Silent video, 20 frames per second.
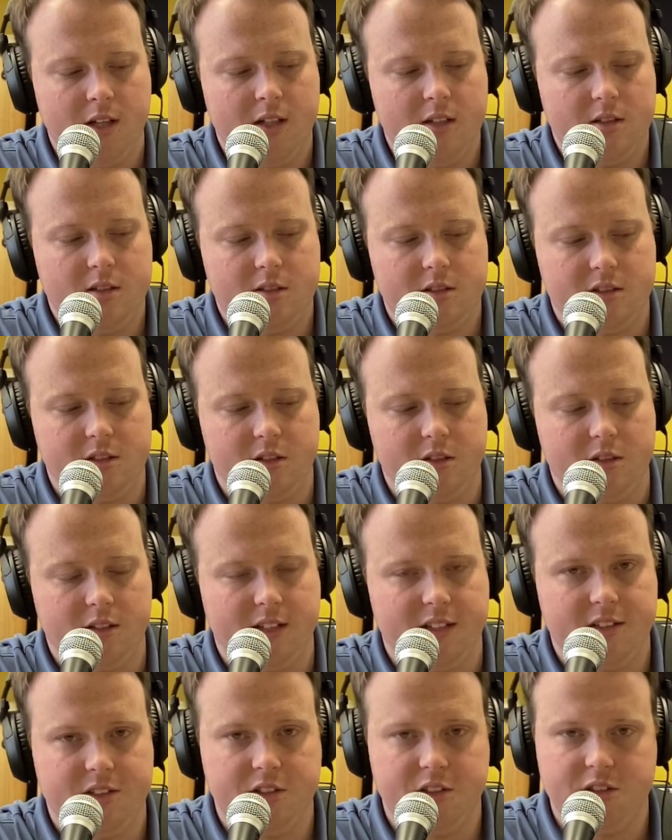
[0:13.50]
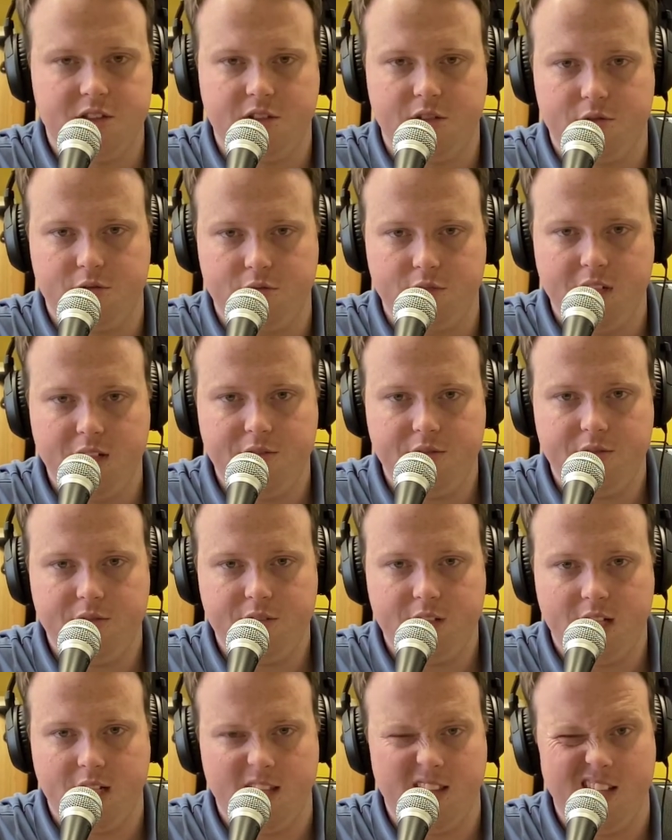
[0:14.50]
so there's just the riff,
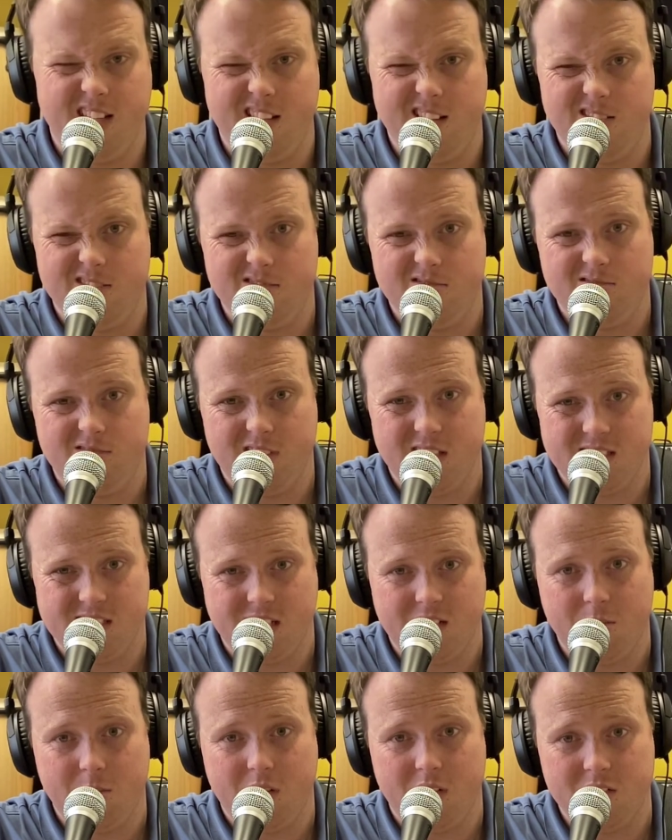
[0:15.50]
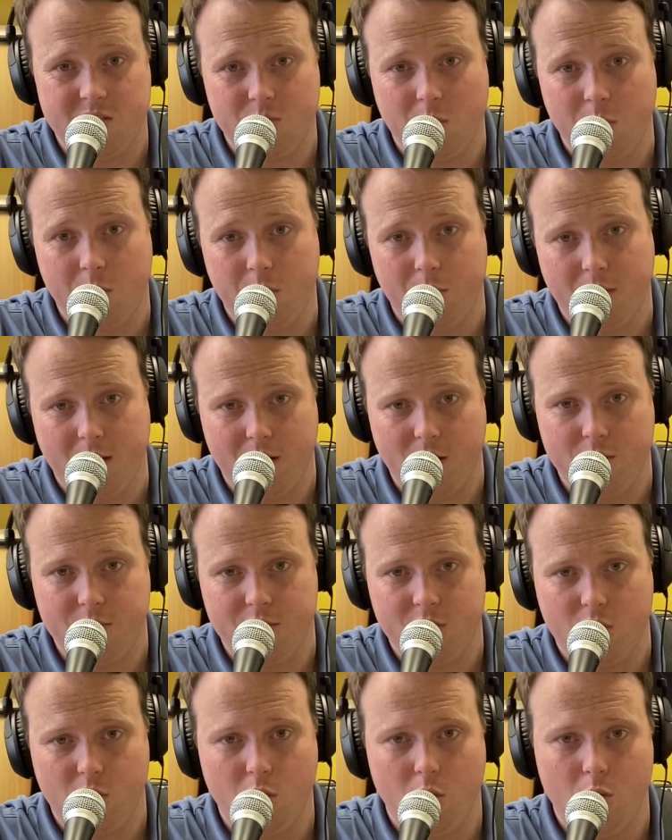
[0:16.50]
and then the second part is what we play over
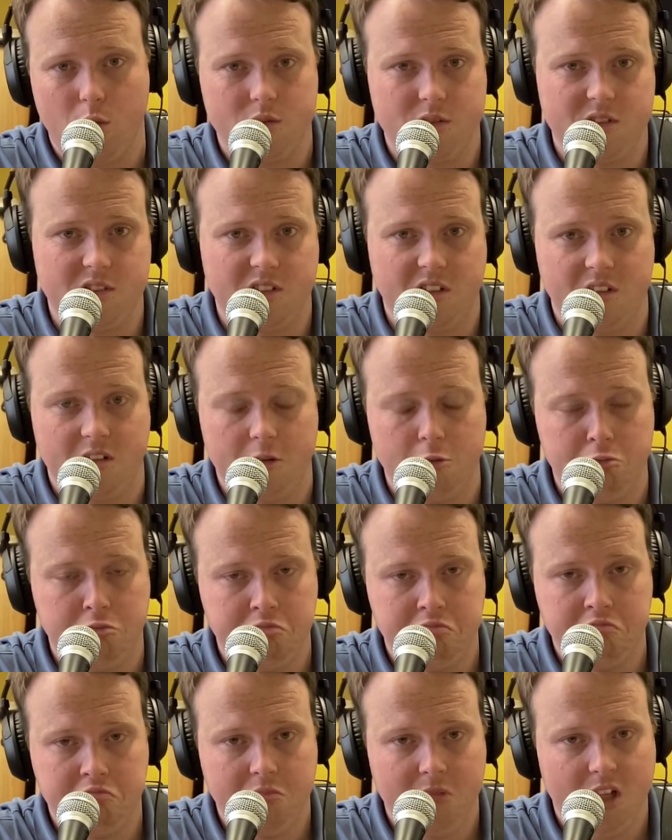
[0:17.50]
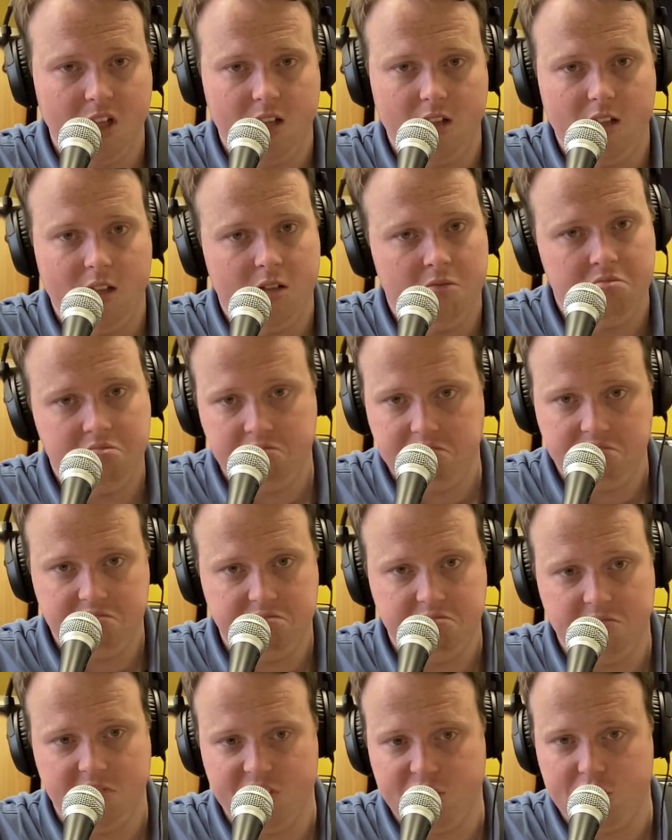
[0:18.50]
the chords. So
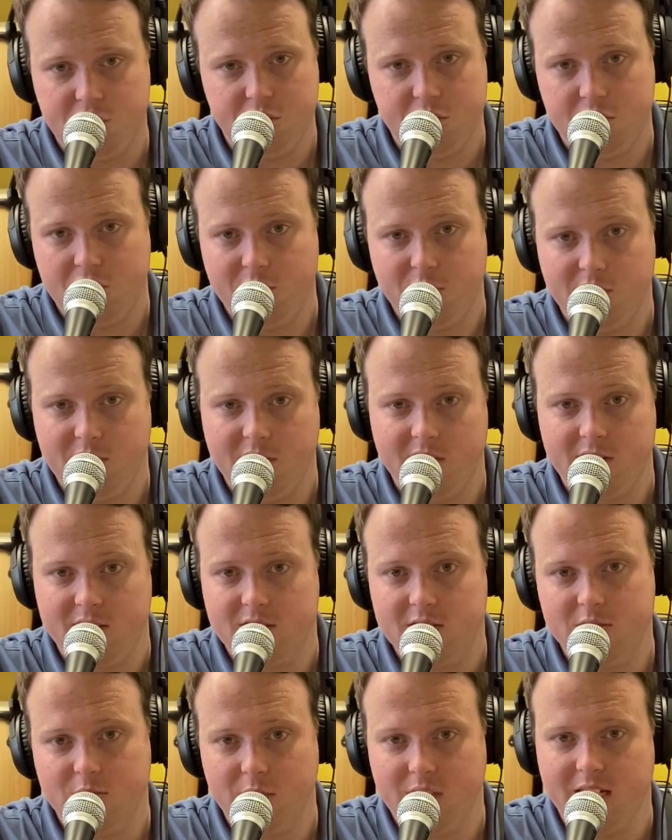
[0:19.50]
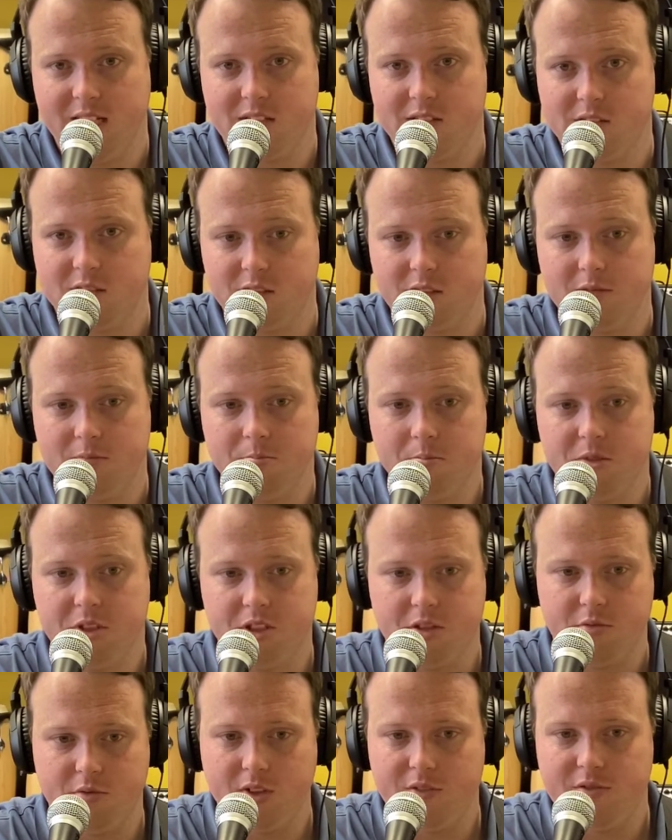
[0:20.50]
it's just two things we need to learn. So
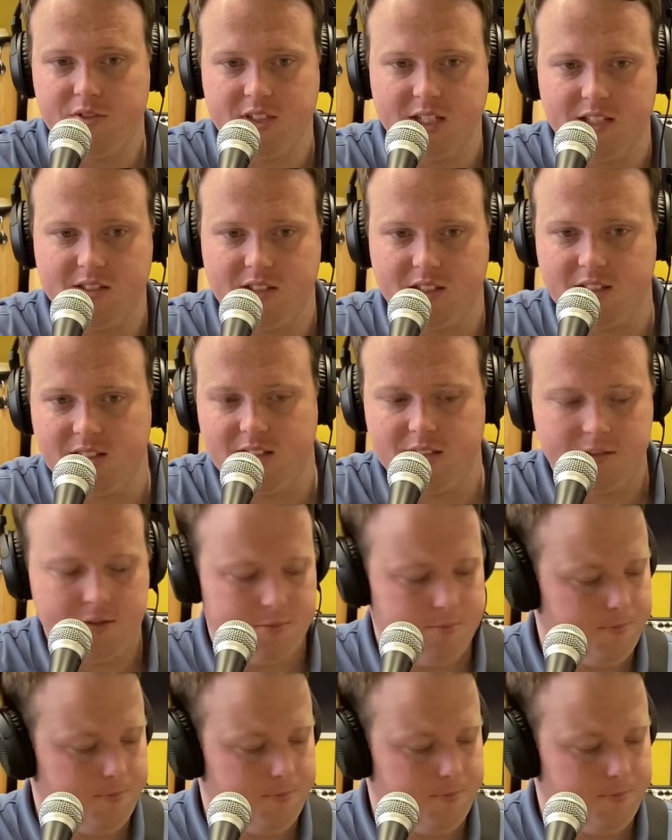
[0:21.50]
the riff sounds like this.